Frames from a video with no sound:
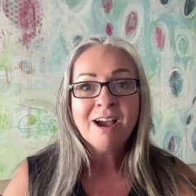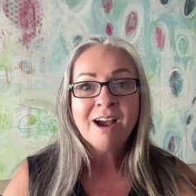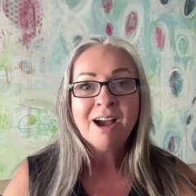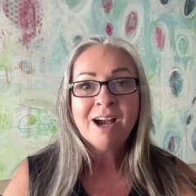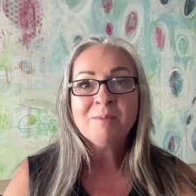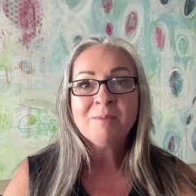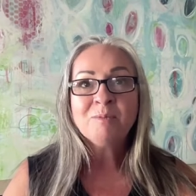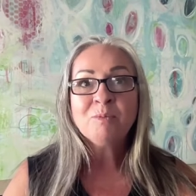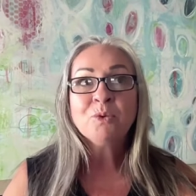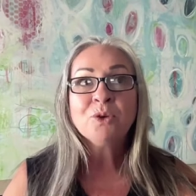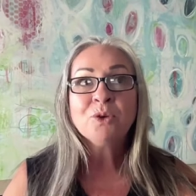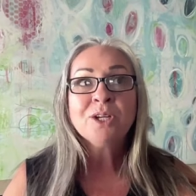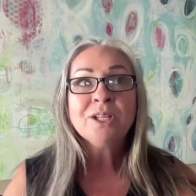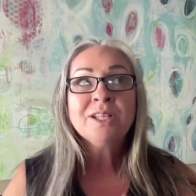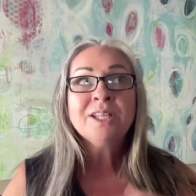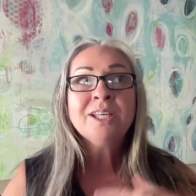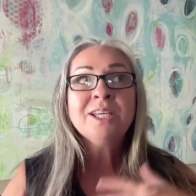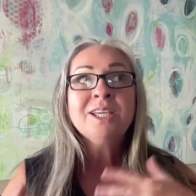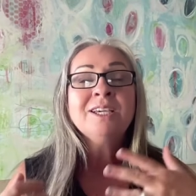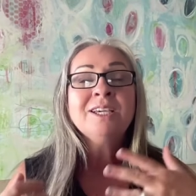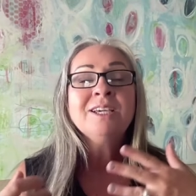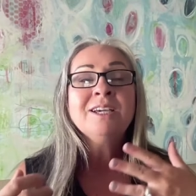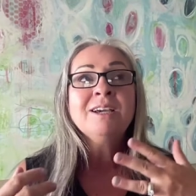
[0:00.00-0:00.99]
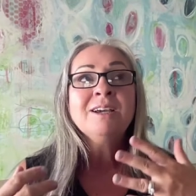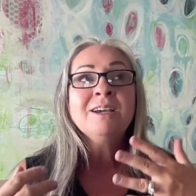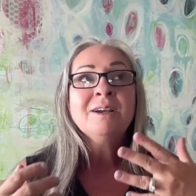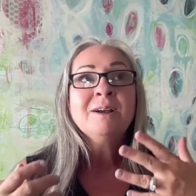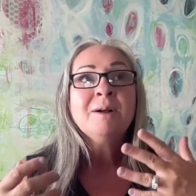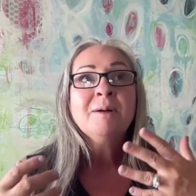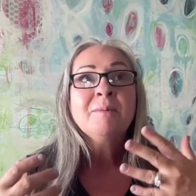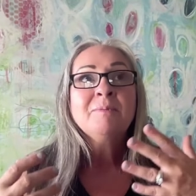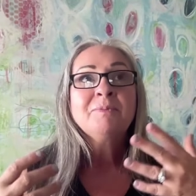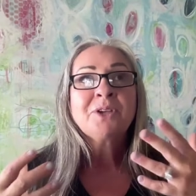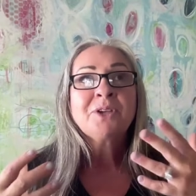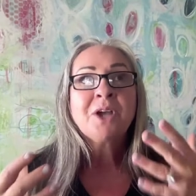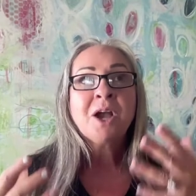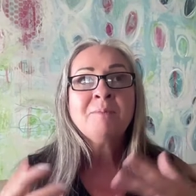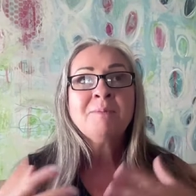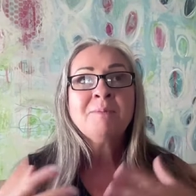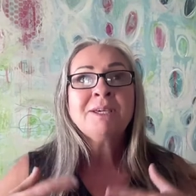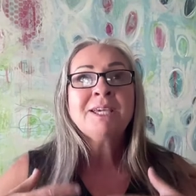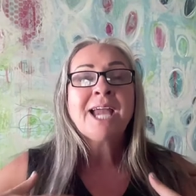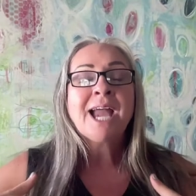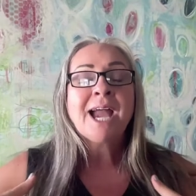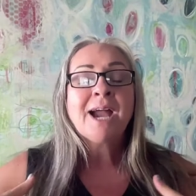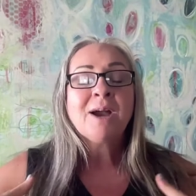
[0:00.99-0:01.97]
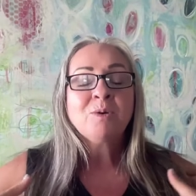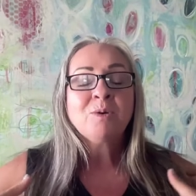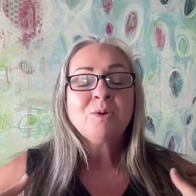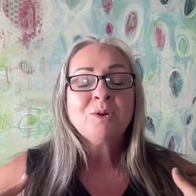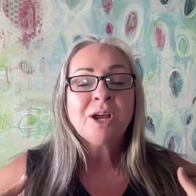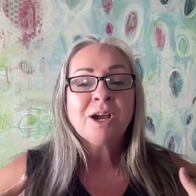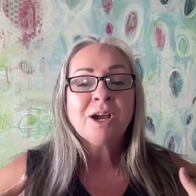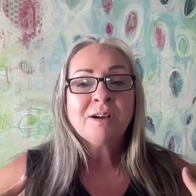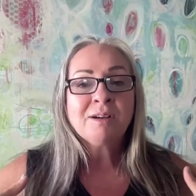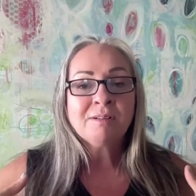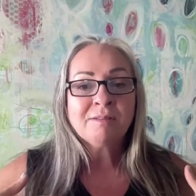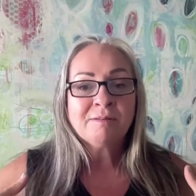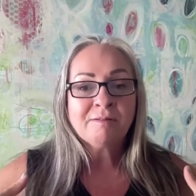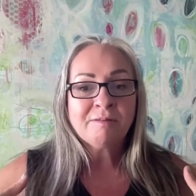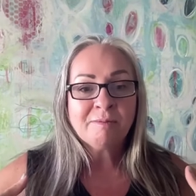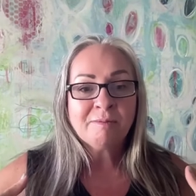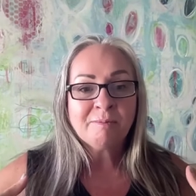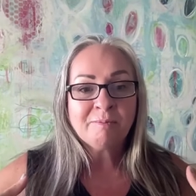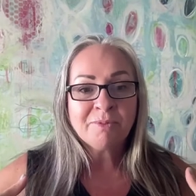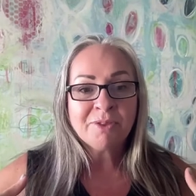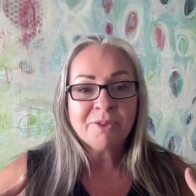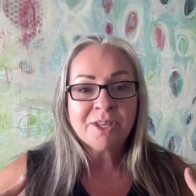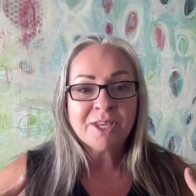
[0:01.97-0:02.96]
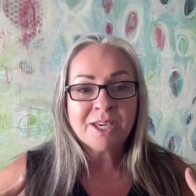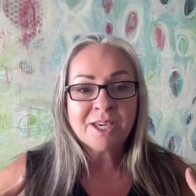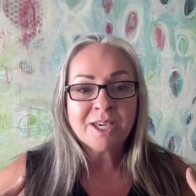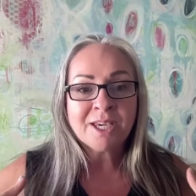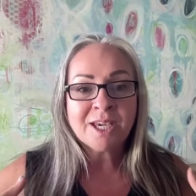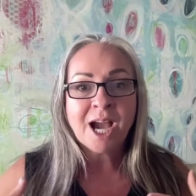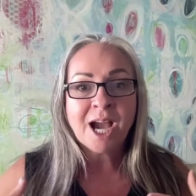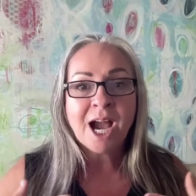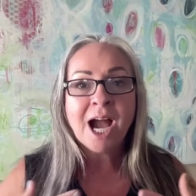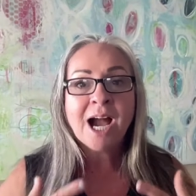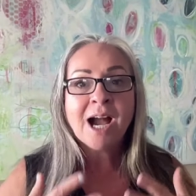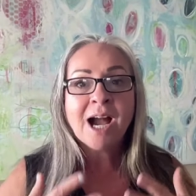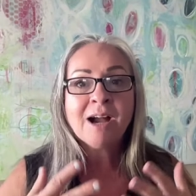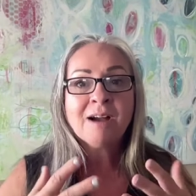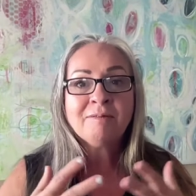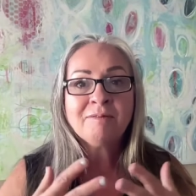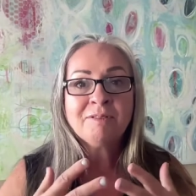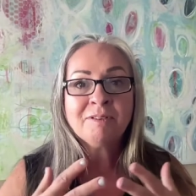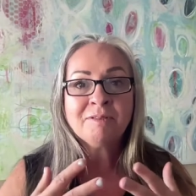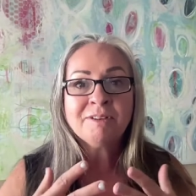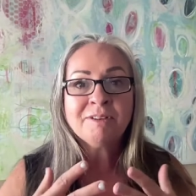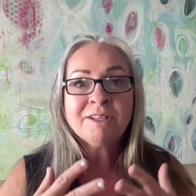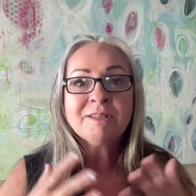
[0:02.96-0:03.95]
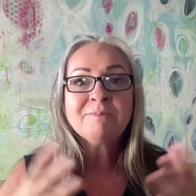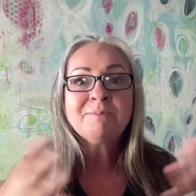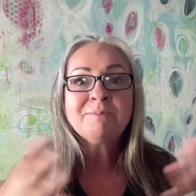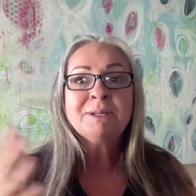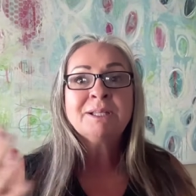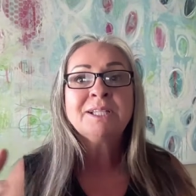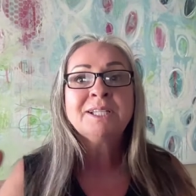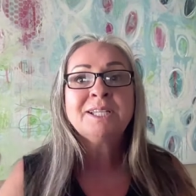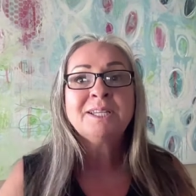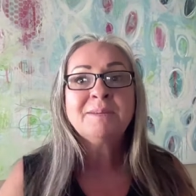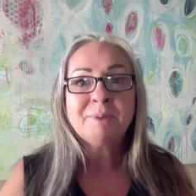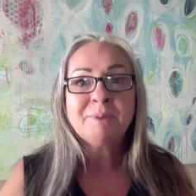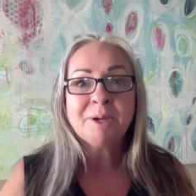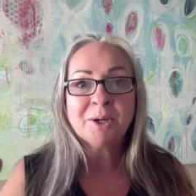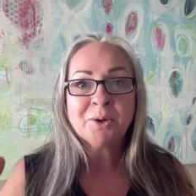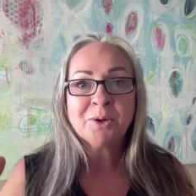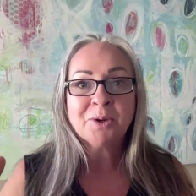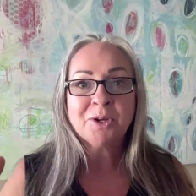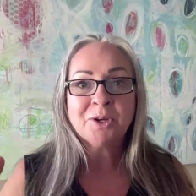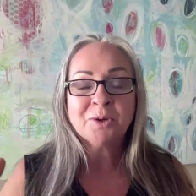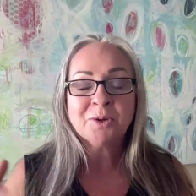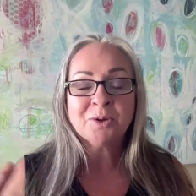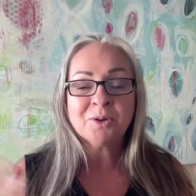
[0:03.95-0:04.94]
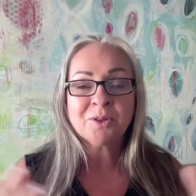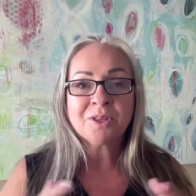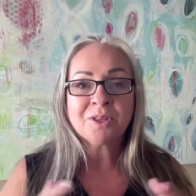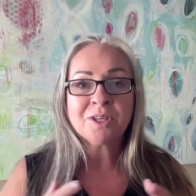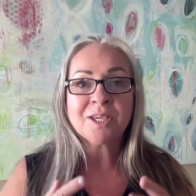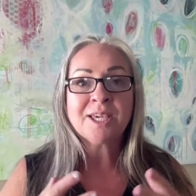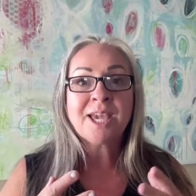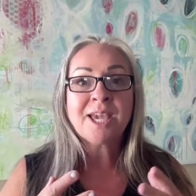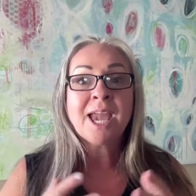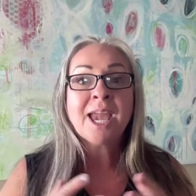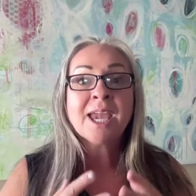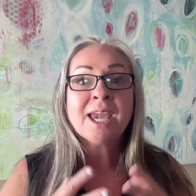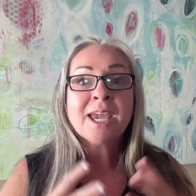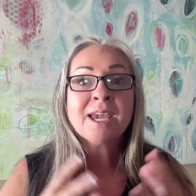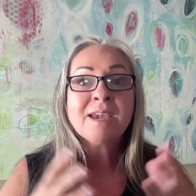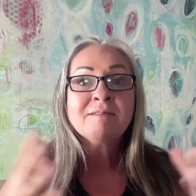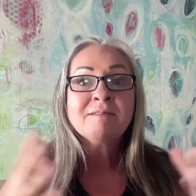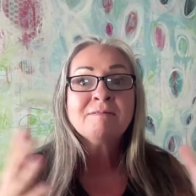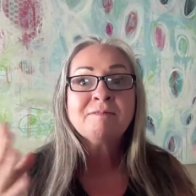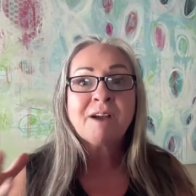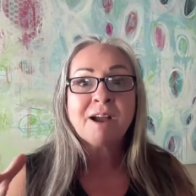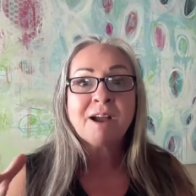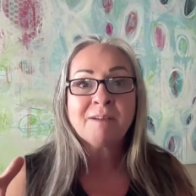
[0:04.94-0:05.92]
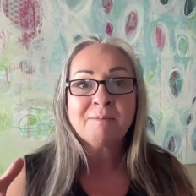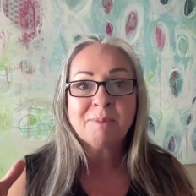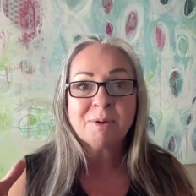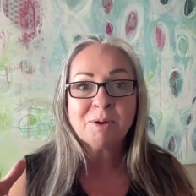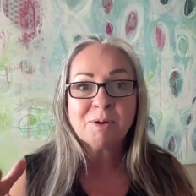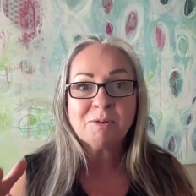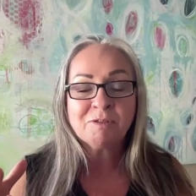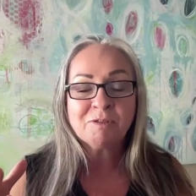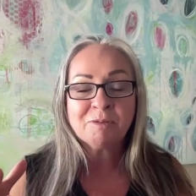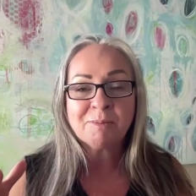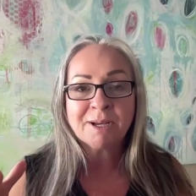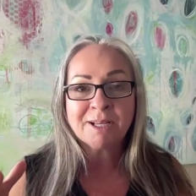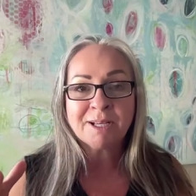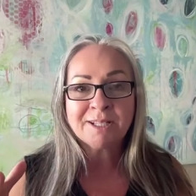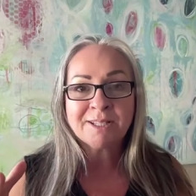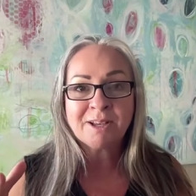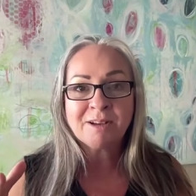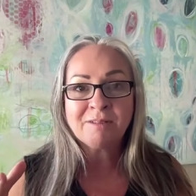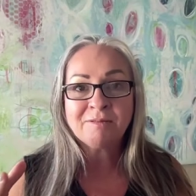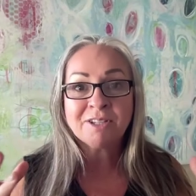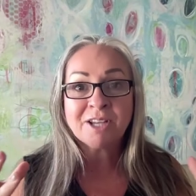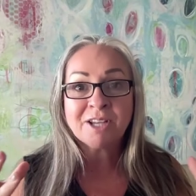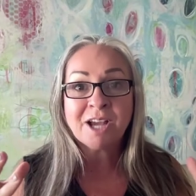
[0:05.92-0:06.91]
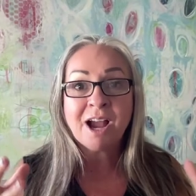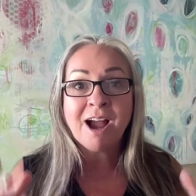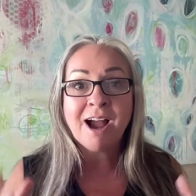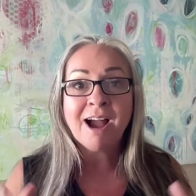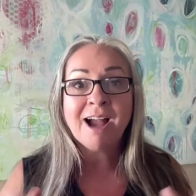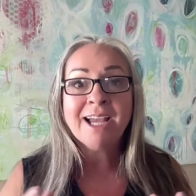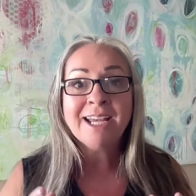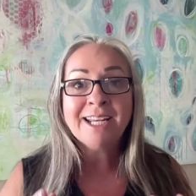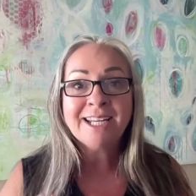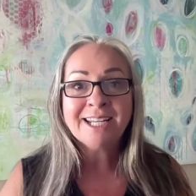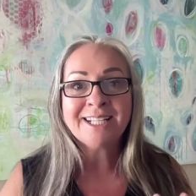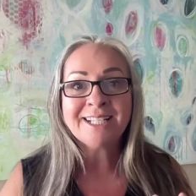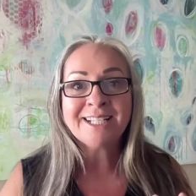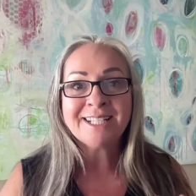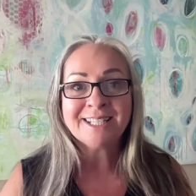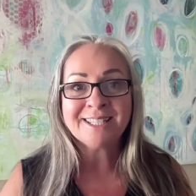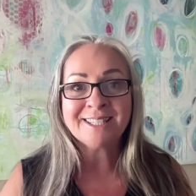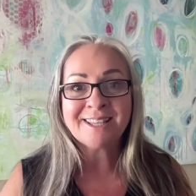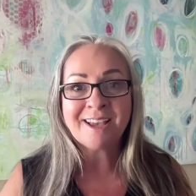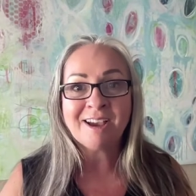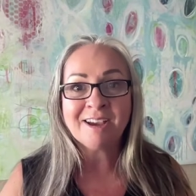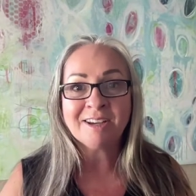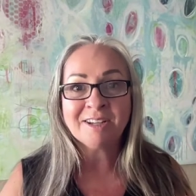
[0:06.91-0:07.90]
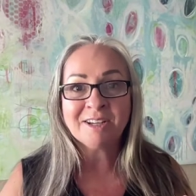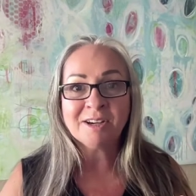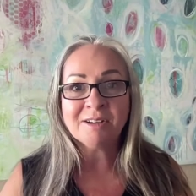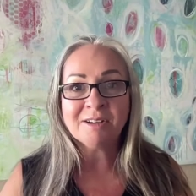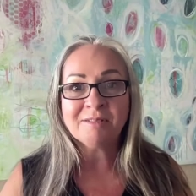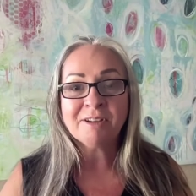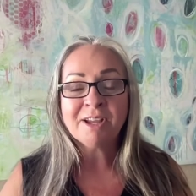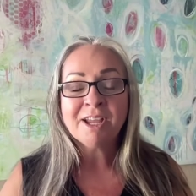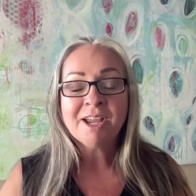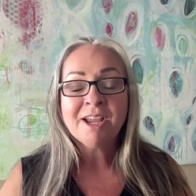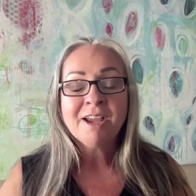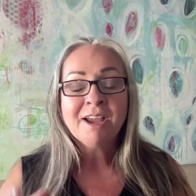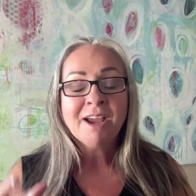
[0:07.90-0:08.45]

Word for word: I'm really coming out of the of the visibility barrier the cave i built for myself to hide inside of